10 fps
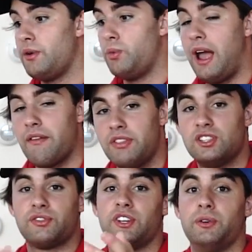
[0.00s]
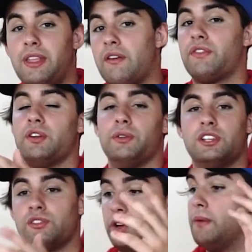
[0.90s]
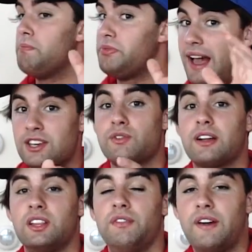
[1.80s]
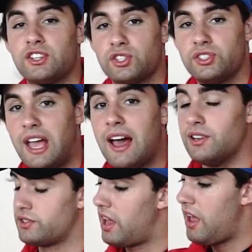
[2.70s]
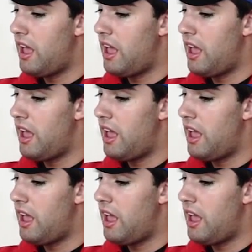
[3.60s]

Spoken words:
we have this for you and that for you and this for you. That directly affects your sales.